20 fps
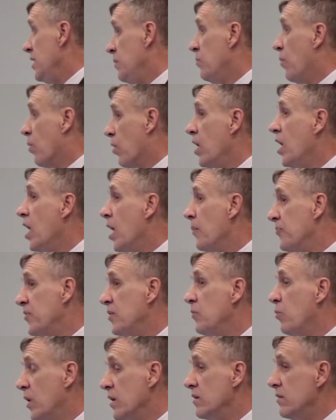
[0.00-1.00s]
need more help
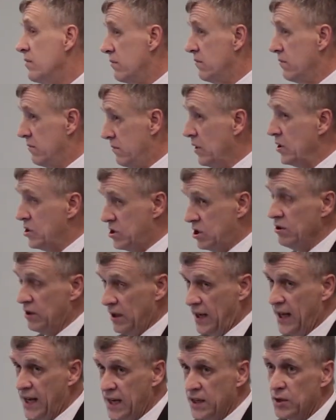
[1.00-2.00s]
than what you
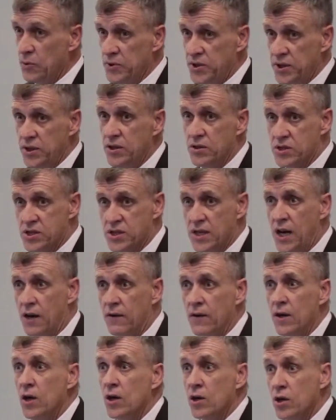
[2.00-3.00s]
can handle within
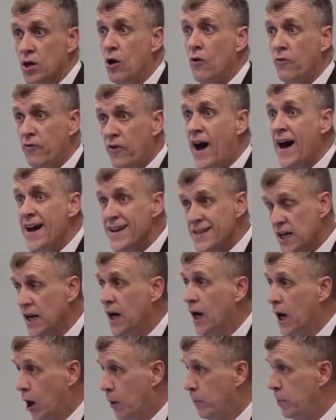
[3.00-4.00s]
yourself. Go find
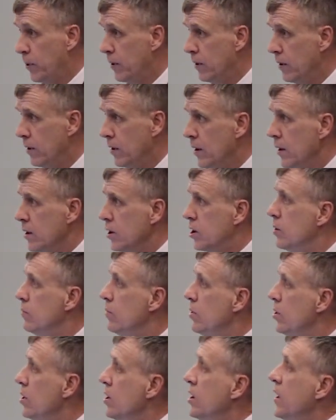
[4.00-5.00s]
help.
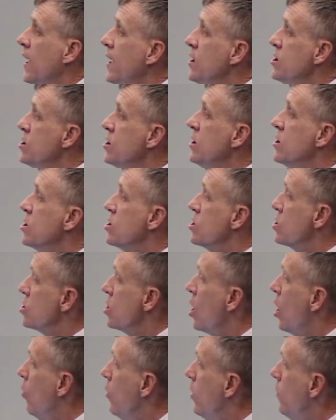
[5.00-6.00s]
Communication is
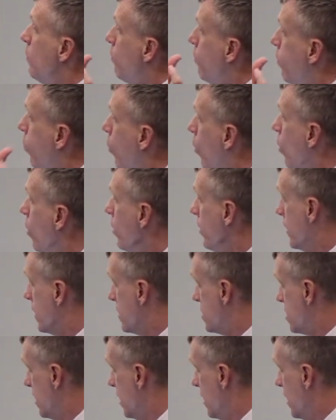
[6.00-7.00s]
so
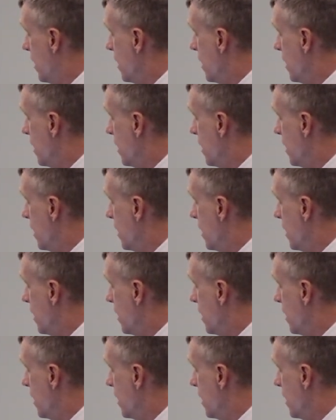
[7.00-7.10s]
important